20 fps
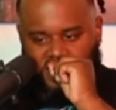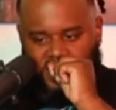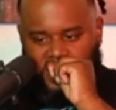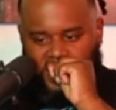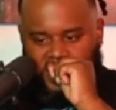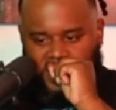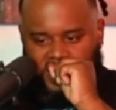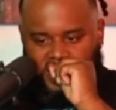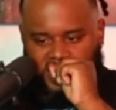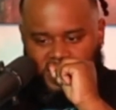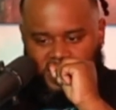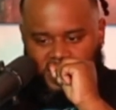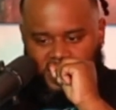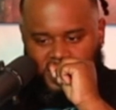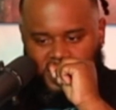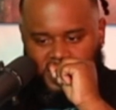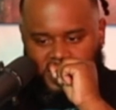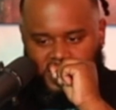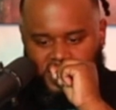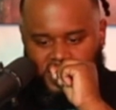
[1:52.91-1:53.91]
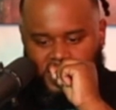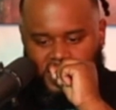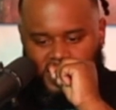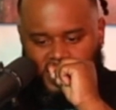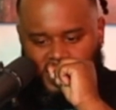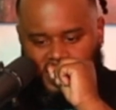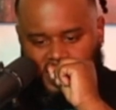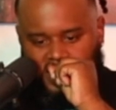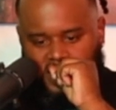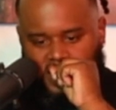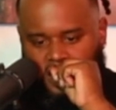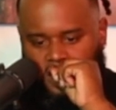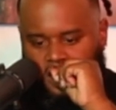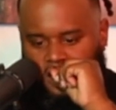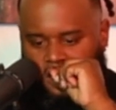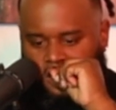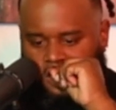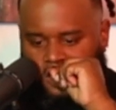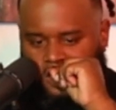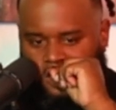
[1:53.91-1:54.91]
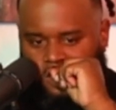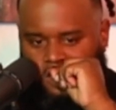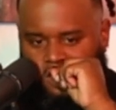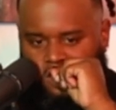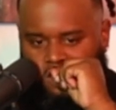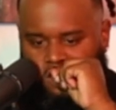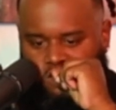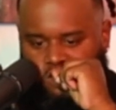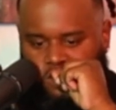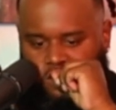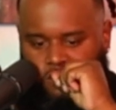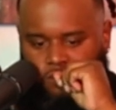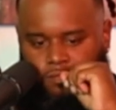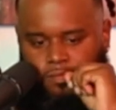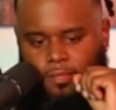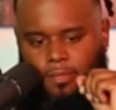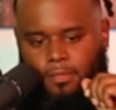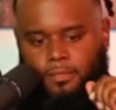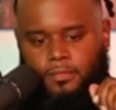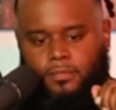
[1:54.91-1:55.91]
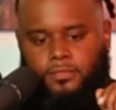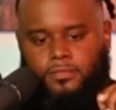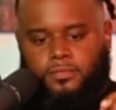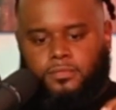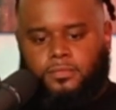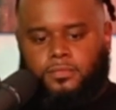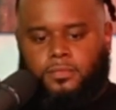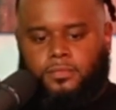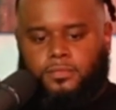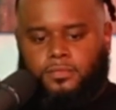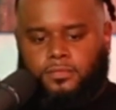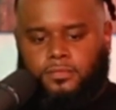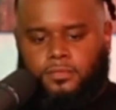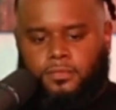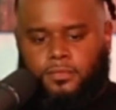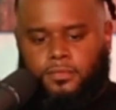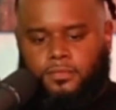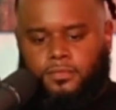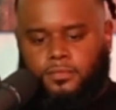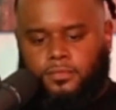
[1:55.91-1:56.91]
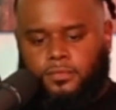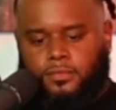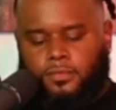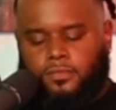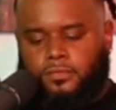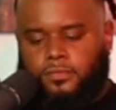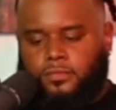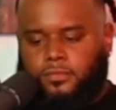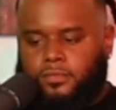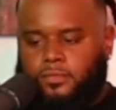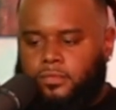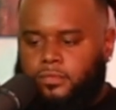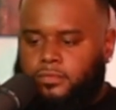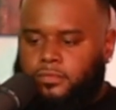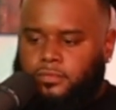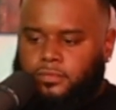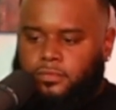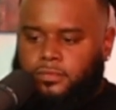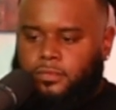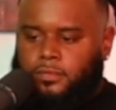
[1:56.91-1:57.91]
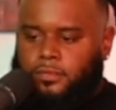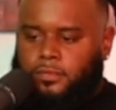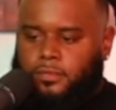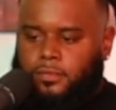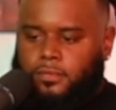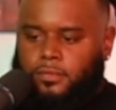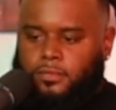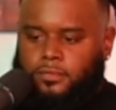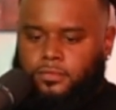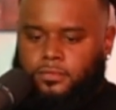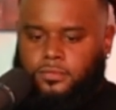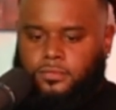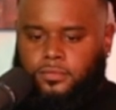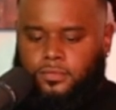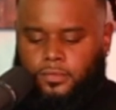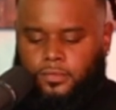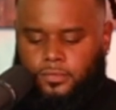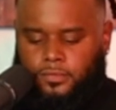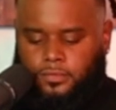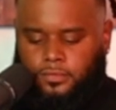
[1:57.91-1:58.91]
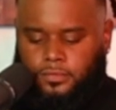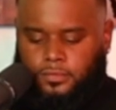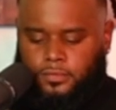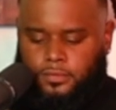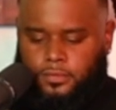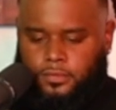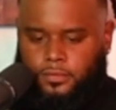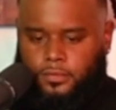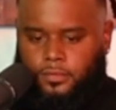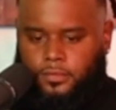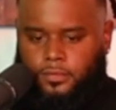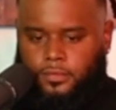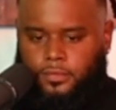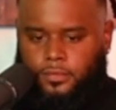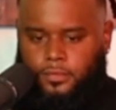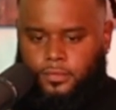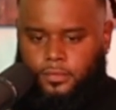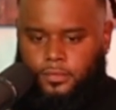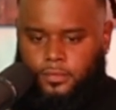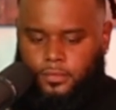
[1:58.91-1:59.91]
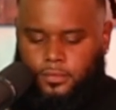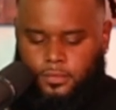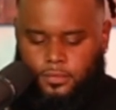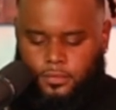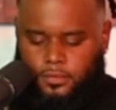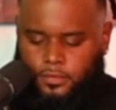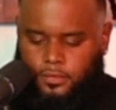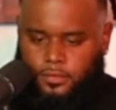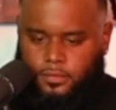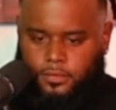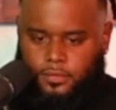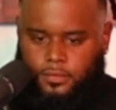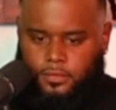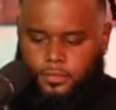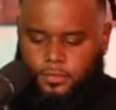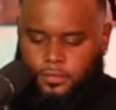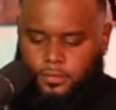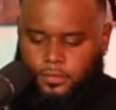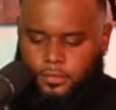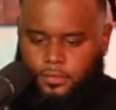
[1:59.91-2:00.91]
The person shown says nothing.